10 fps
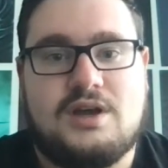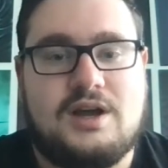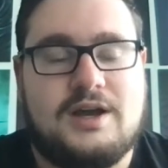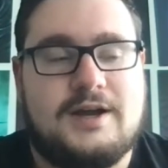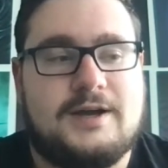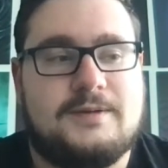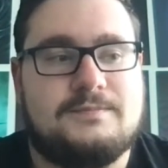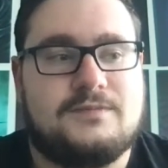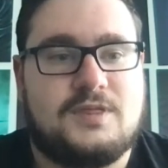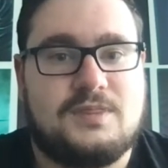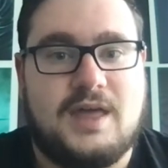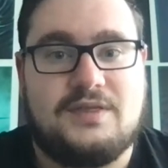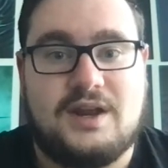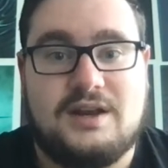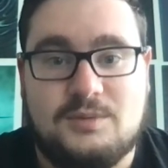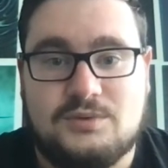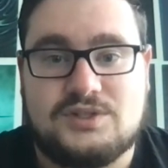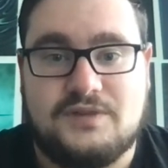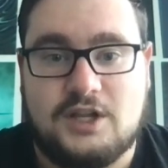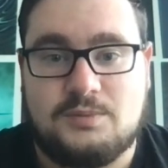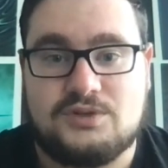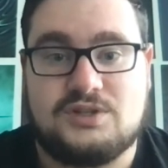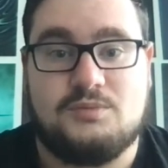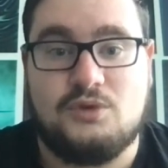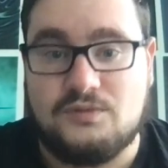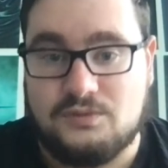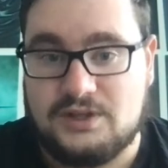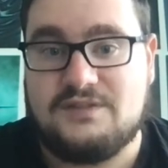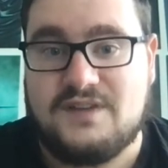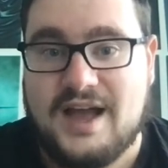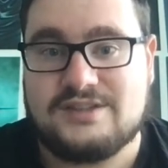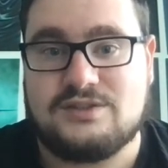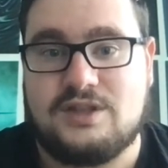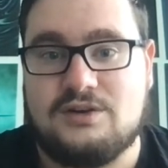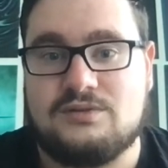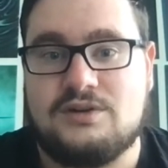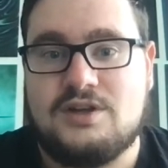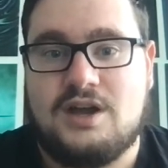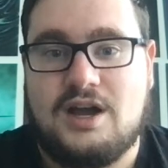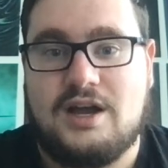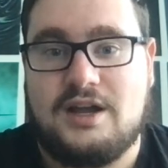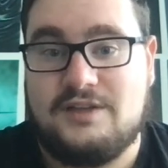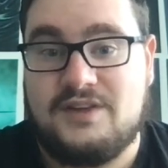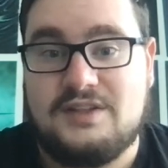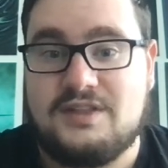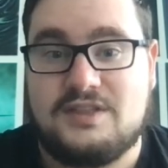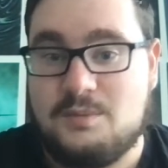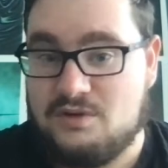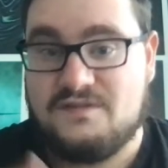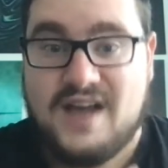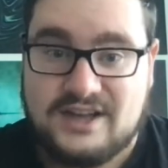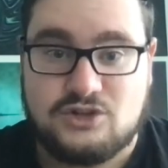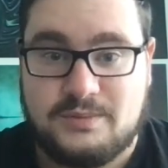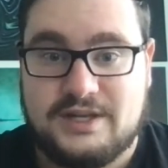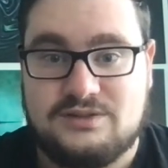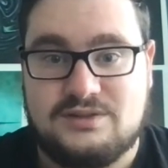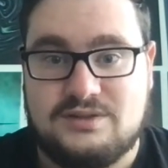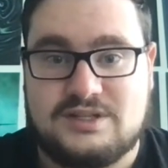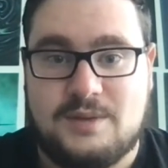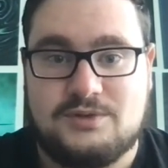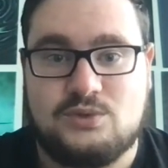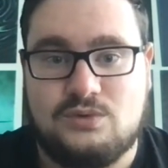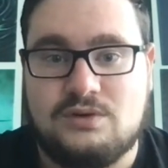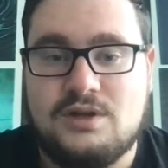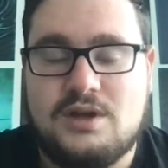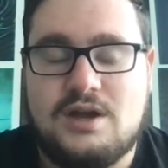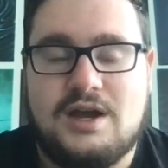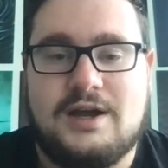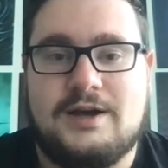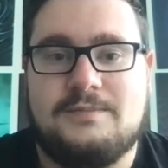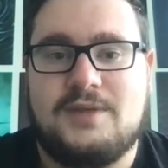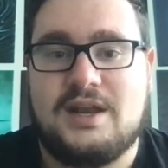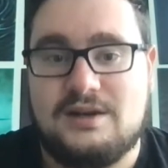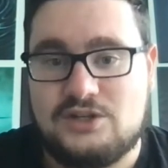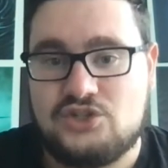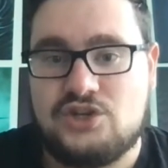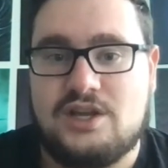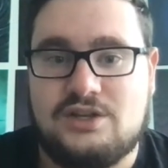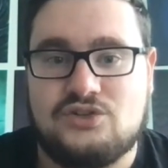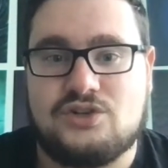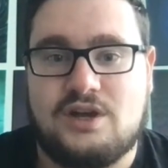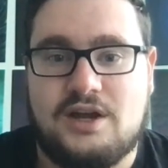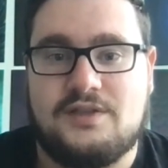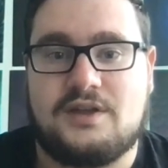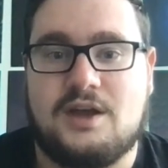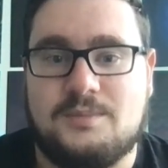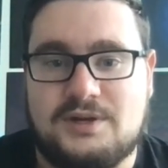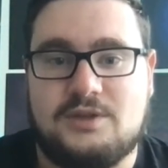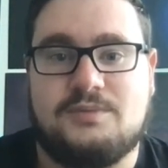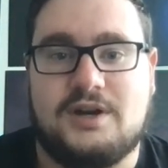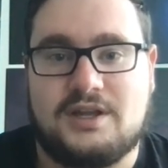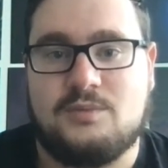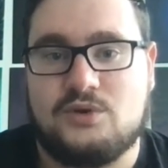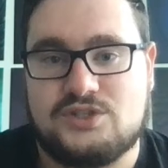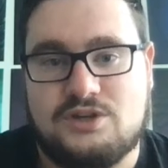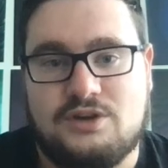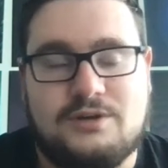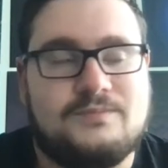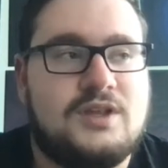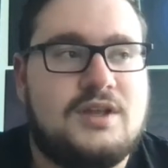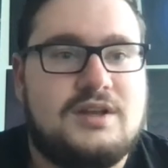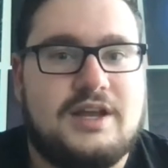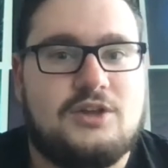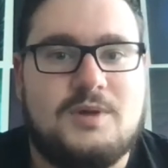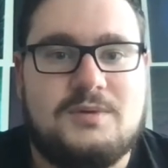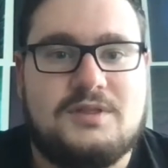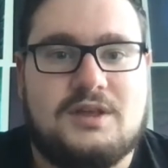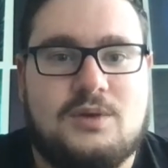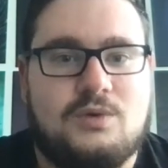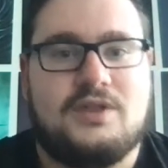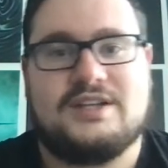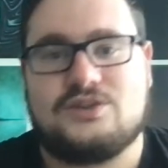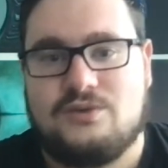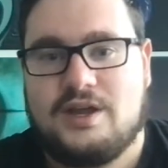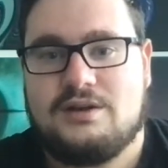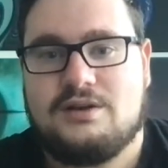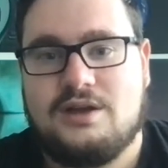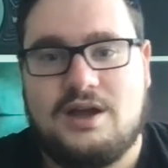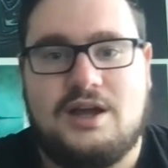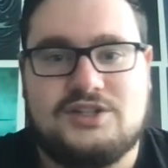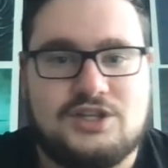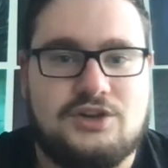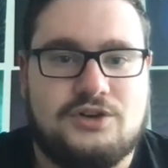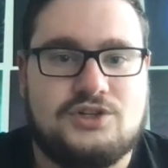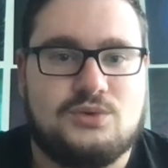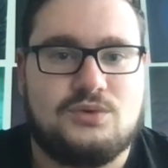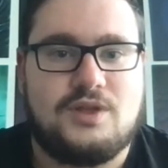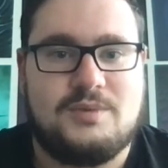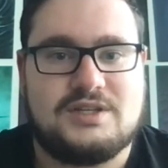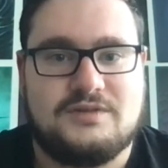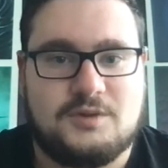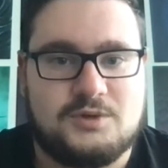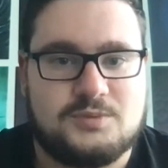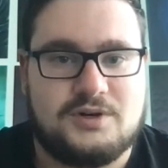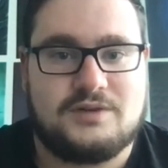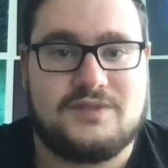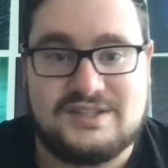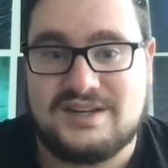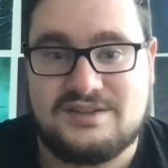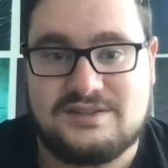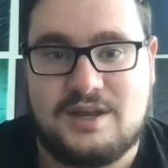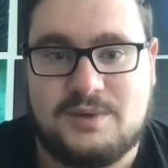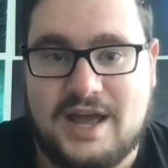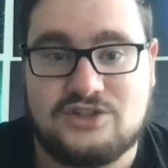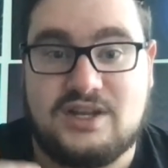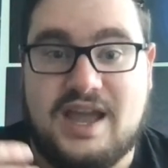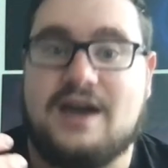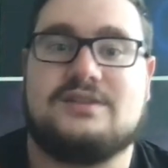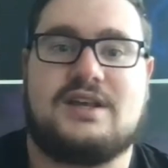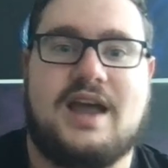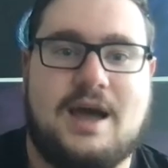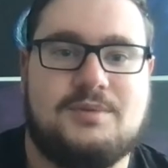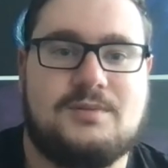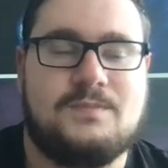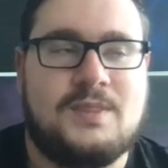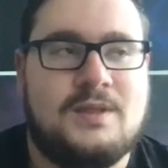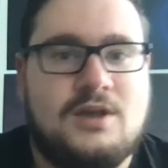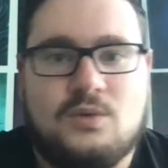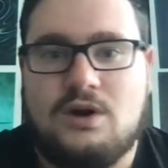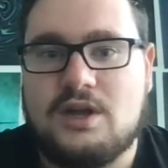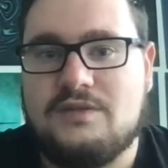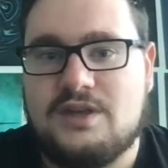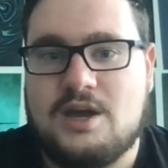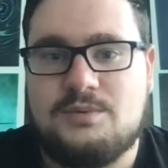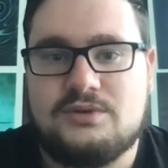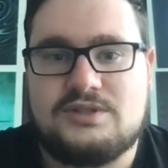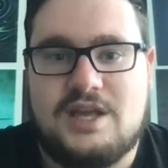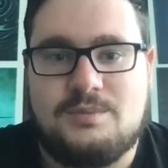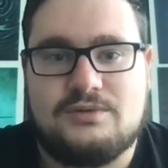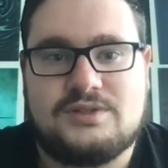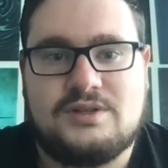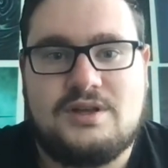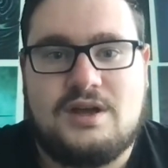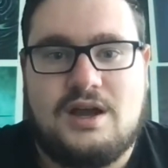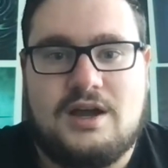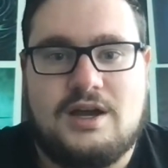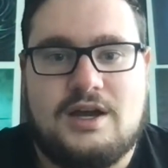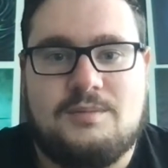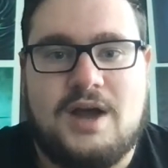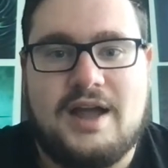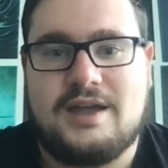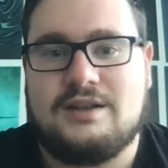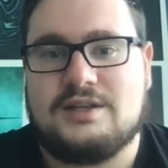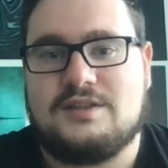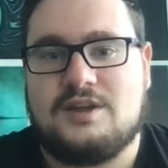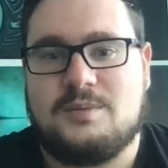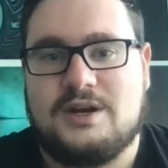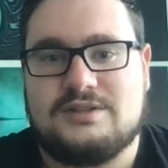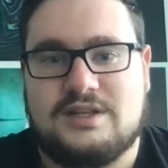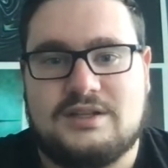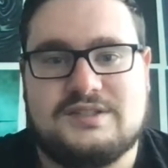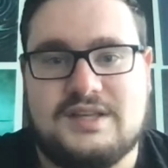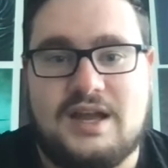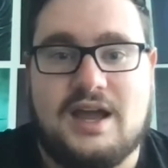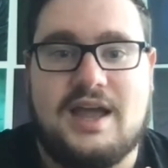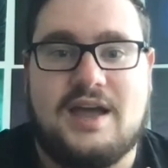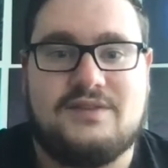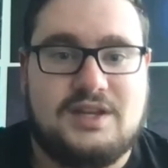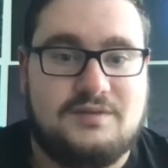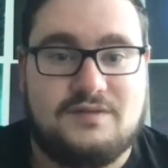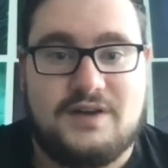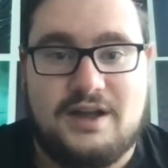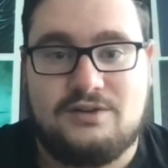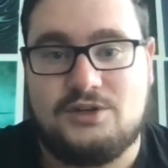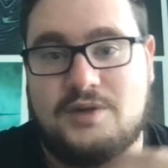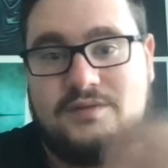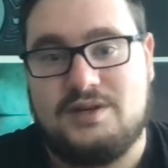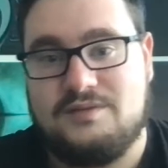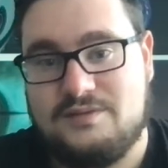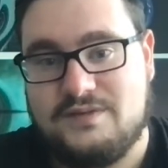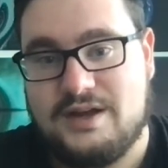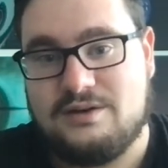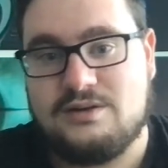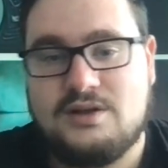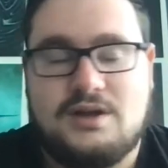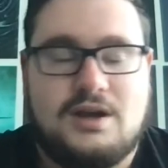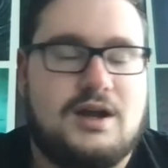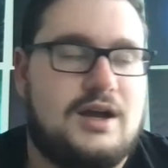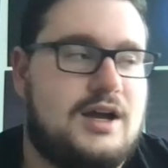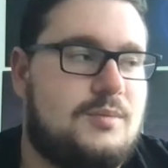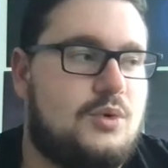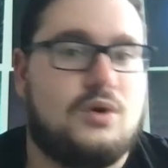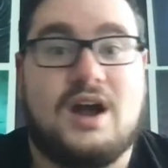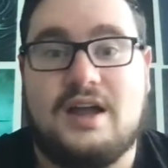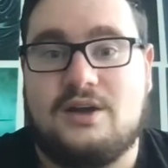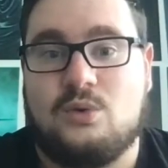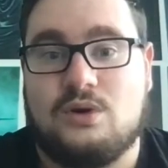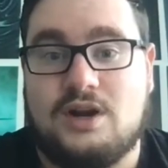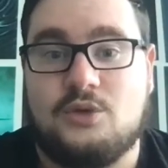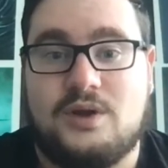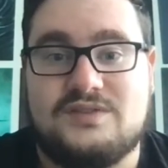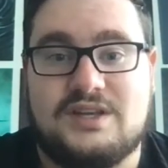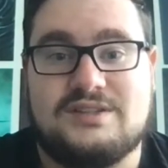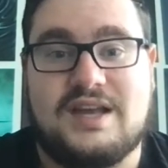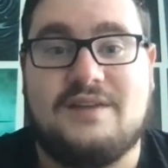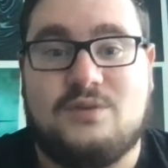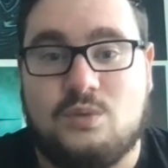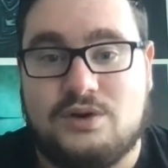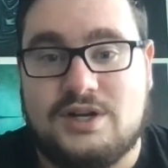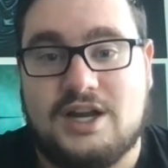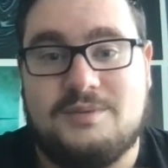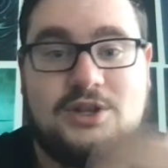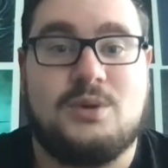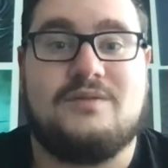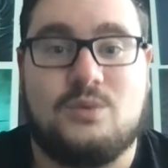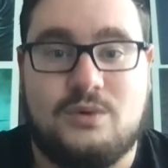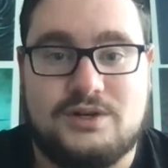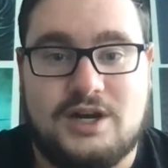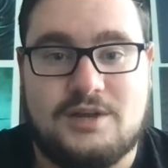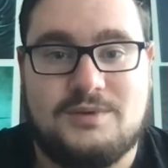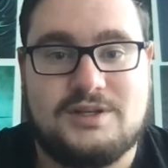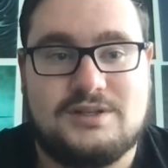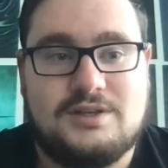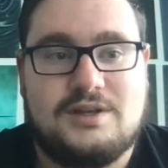That enables developers to move really fast, so they don't. If anything, they move faster by using this type of tool. And in exchange, the company and the product get more secure. Now, you may be thinking, well, that's great. A security tool that makes developers productive, that's nice to say, but actually, how does that happen? Well, I'll give you a couple examples. I kind of like to think about it as like, let's say I have an ENV file and you have an ENV file. Or another way of saying is I have a Word document, you have a Word document.